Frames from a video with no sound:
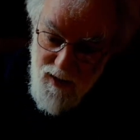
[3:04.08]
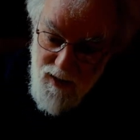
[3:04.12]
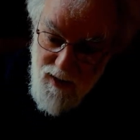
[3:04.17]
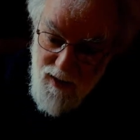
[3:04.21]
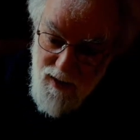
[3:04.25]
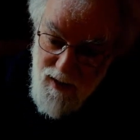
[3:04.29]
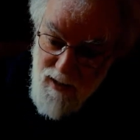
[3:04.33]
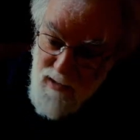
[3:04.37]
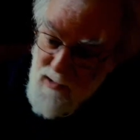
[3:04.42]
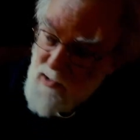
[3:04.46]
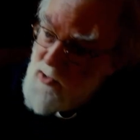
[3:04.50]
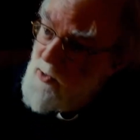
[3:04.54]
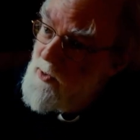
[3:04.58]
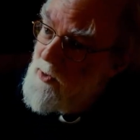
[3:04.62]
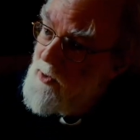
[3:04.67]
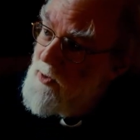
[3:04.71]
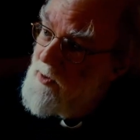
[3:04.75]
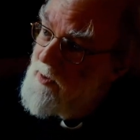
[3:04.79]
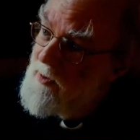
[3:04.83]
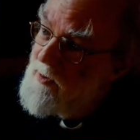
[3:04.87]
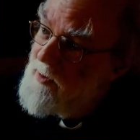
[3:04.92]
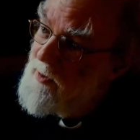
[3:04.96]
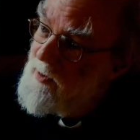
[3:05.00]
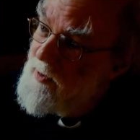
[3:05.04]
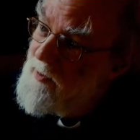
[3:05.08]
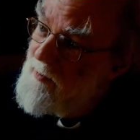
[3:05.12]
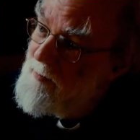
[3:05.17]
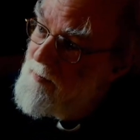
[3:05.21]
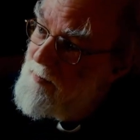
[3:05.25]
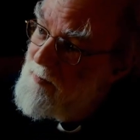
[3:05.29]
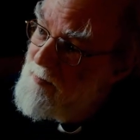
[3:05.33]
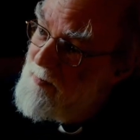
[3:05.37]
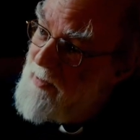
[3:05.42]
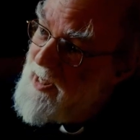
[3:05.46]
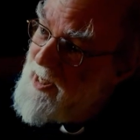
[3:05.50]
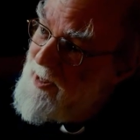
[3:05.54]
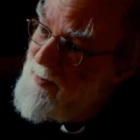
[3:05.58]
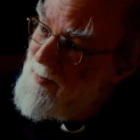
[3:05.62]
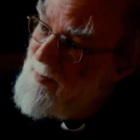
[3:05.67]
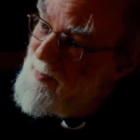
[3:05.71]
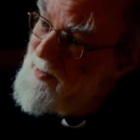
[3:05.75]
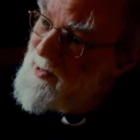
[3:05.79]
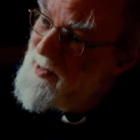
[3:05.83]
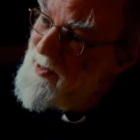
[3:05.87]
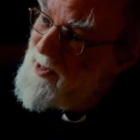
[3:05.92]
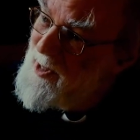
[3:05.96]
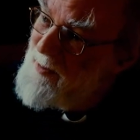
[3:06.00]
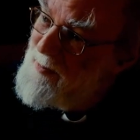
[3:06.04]
Esau sort of
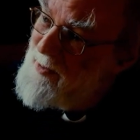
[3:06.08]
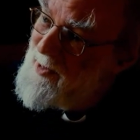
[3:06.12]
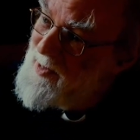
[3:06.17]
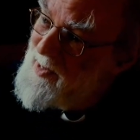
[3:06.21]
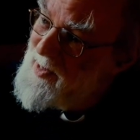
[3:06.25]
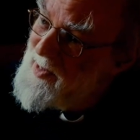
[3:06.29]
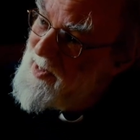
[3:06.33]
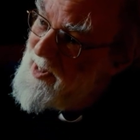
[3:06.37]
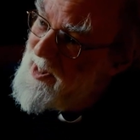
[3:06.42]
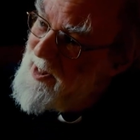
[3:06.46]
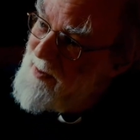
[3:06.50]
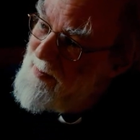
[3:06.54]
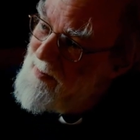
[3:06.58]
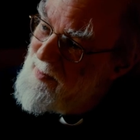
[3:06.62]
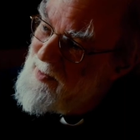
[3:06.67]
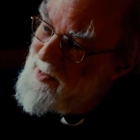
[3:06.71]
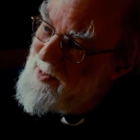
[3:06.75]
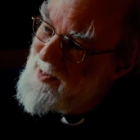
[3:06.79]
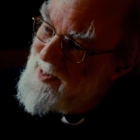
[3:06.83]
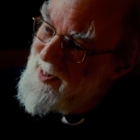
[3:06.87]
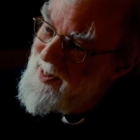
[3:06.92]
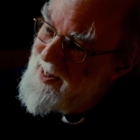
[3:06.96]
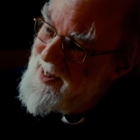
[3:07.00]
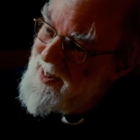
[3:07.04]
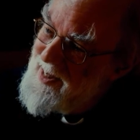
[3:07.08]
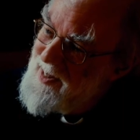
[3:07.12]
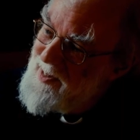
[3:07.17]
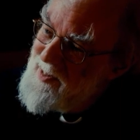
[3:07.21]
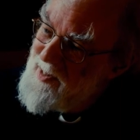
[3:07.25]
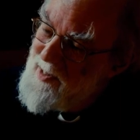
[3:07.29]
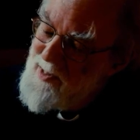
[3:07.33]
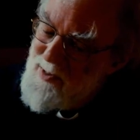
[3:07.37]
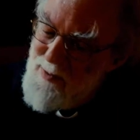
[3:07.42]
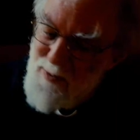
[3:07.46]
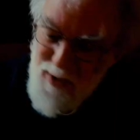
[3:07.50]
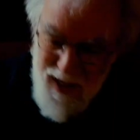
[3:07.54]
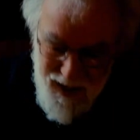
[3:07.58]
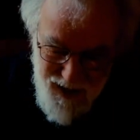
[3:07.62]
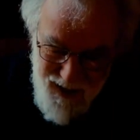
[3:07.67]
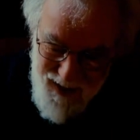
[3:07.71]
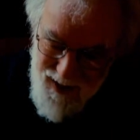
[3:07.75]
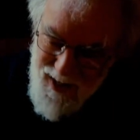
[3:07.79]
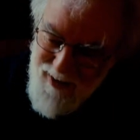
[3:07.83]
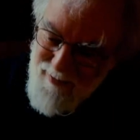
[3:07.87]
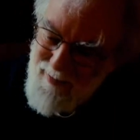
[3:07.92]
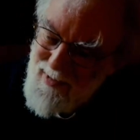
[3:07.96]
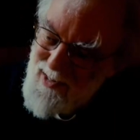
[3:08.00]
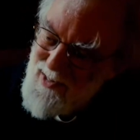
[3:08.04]
beams and opens his arms and says, "Well,
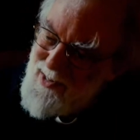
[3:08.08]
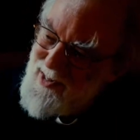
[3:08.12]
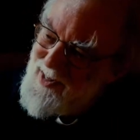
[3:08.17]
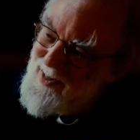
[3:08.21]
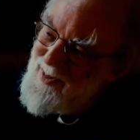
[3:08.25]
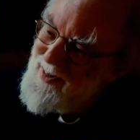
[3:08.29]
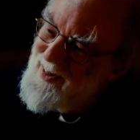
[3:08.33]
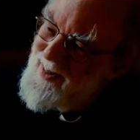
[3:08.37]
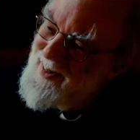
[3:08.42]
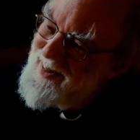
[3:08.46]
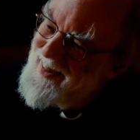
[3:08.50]
I've missed you."